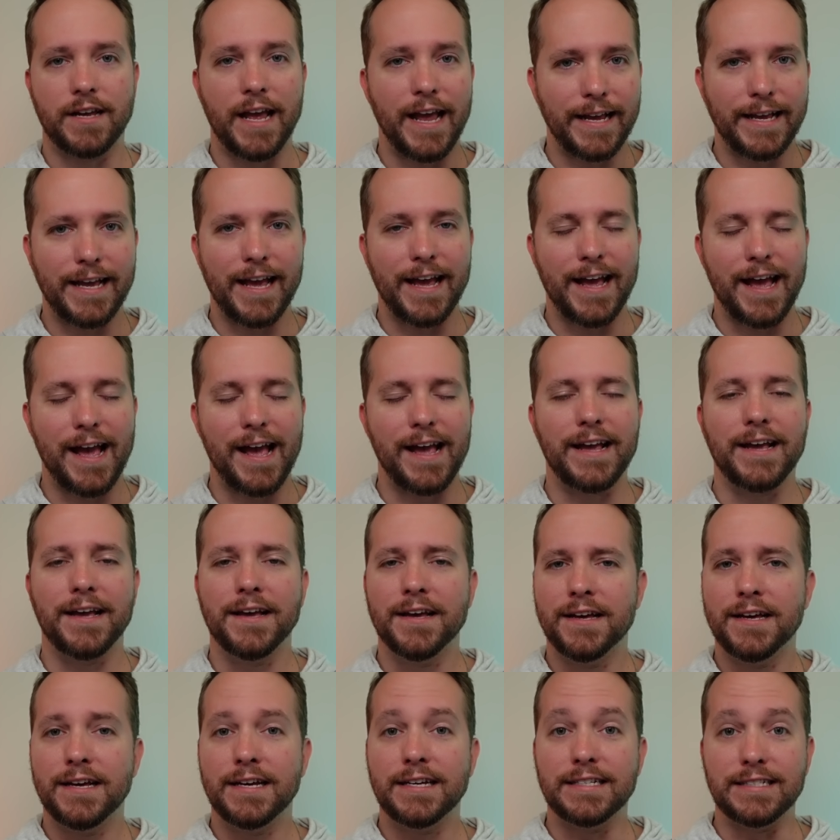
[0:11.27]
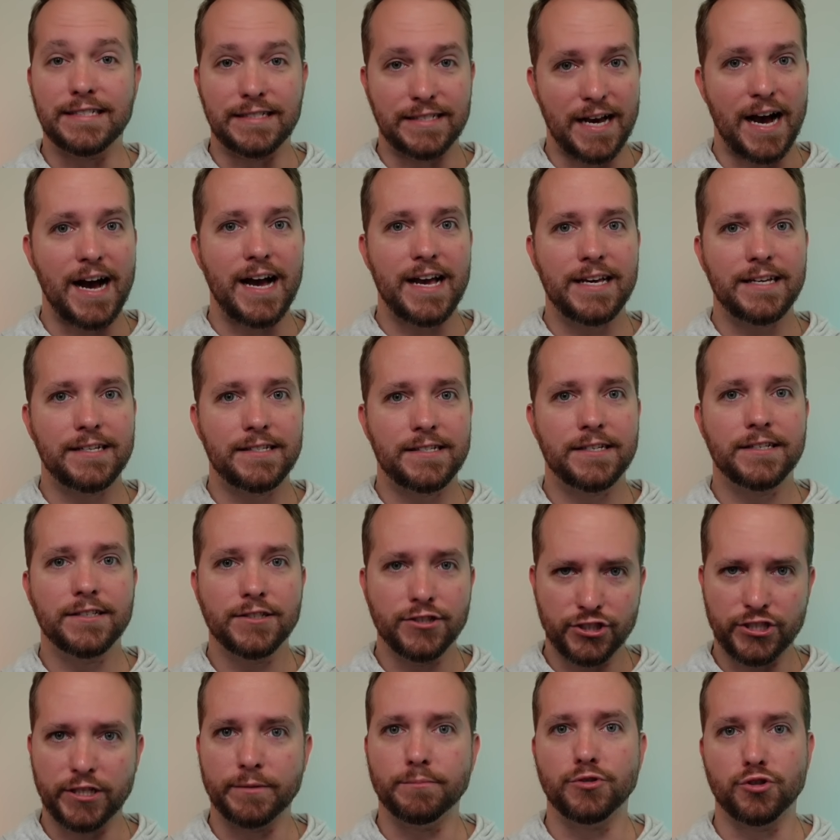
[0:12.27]
aka Diet
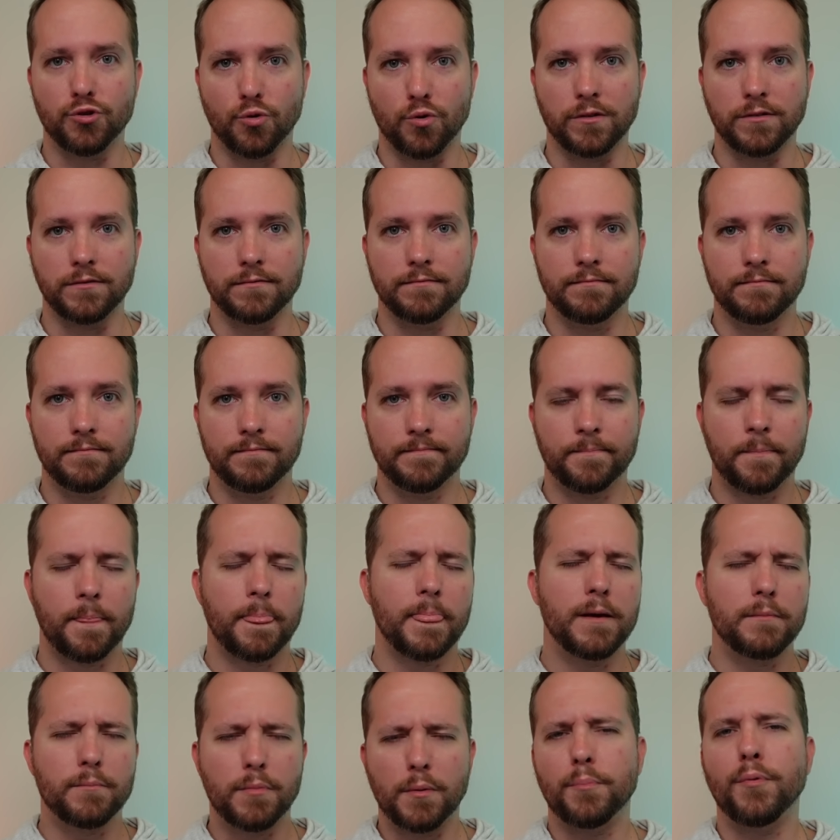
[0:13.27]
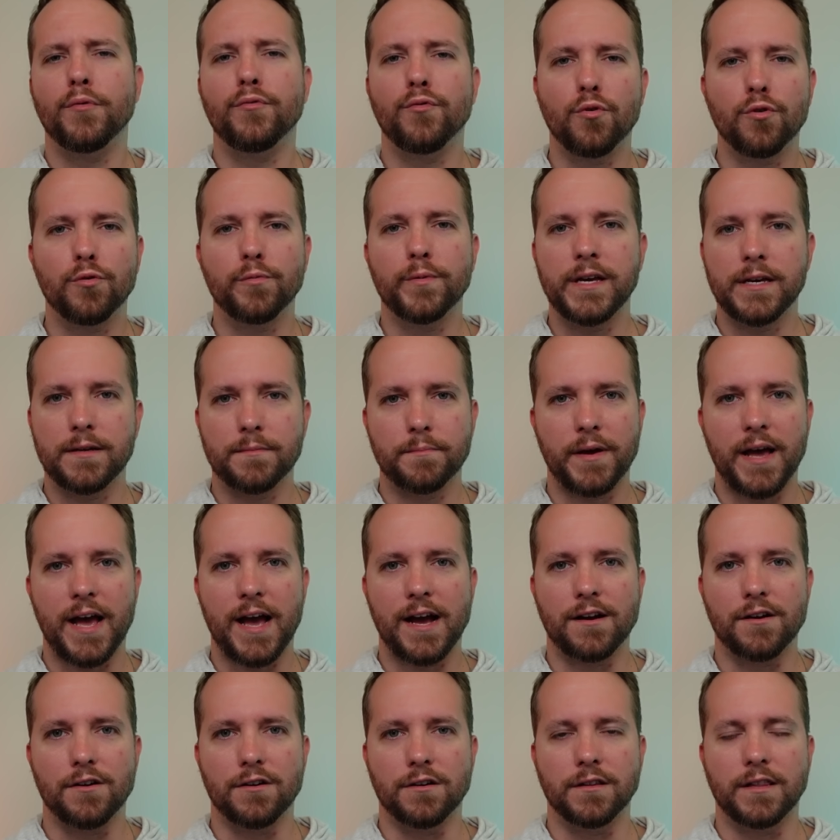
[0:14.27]
Jim Jordan. But before we
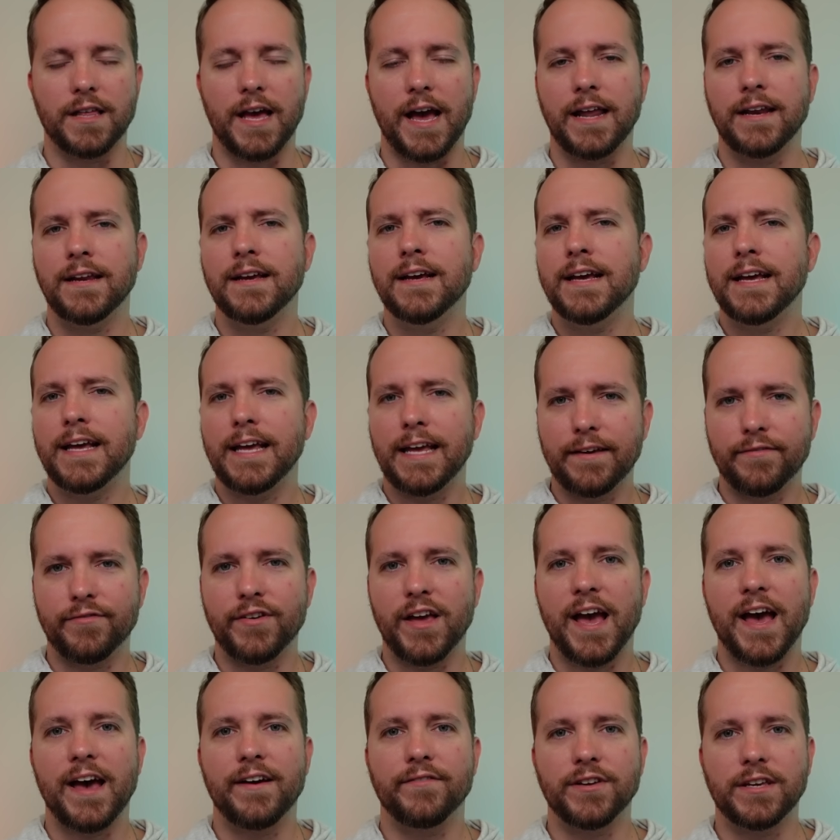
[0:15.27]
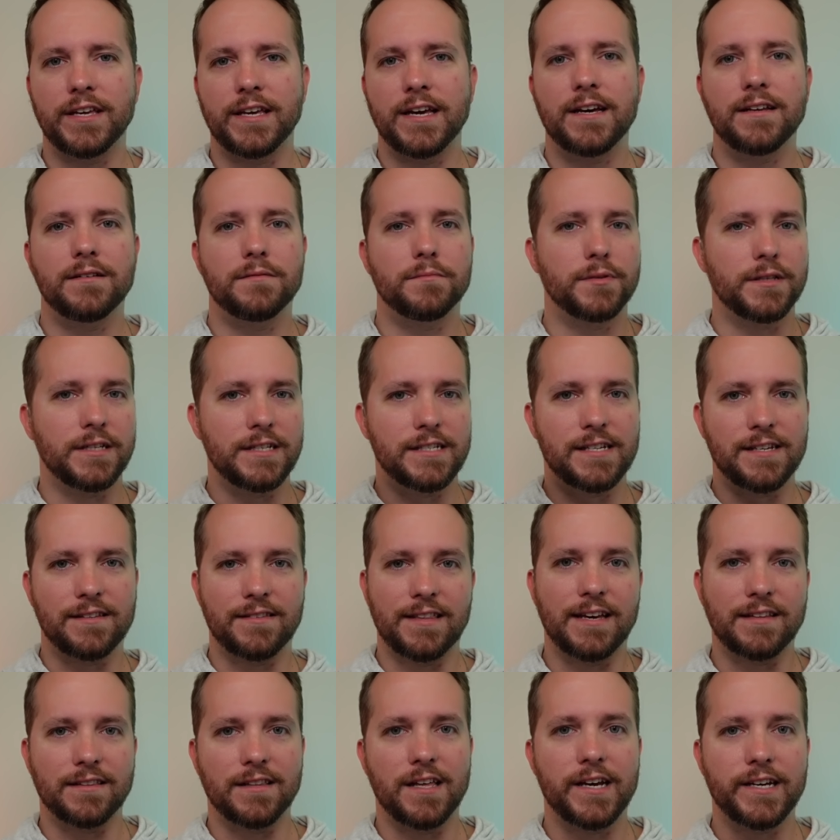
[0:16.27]
unpack all that, if you haven't yet, please hit
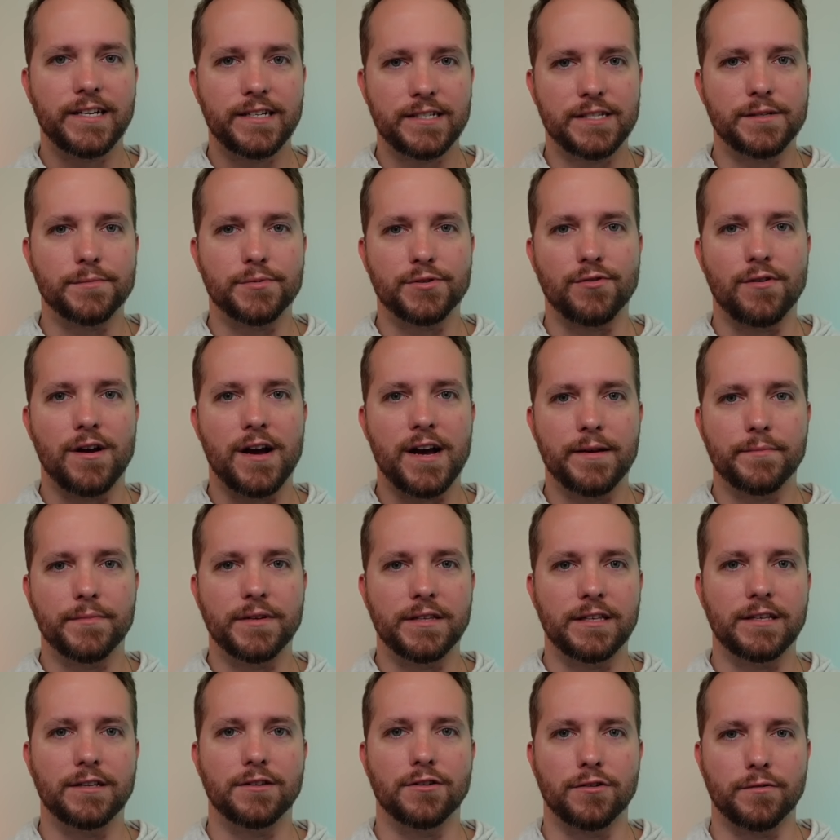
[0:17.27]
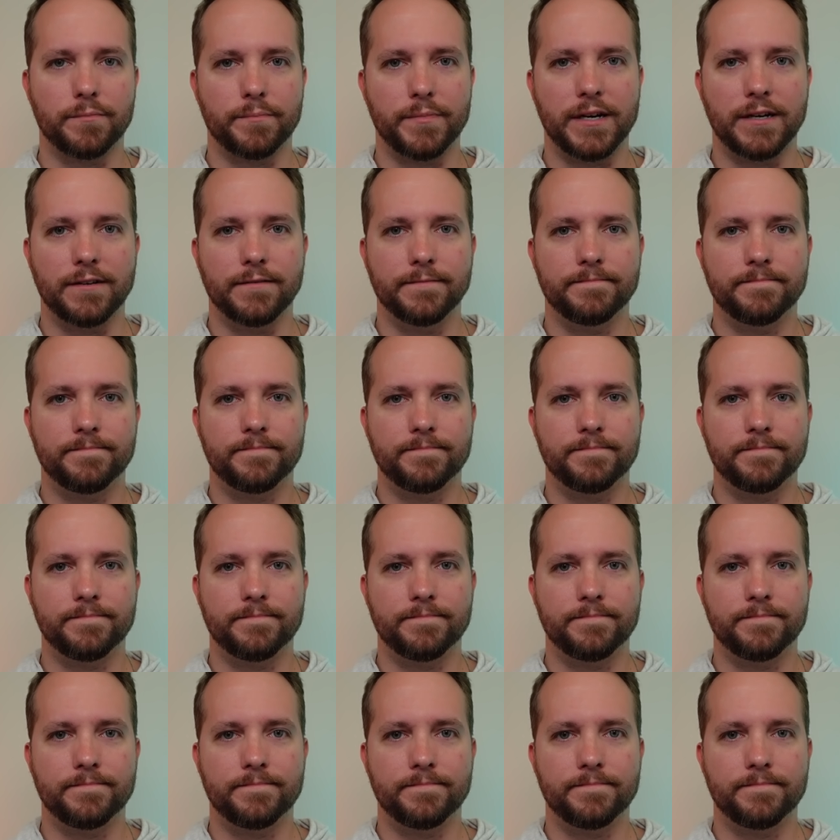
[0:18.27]
that like, subscribe, and the alert bell.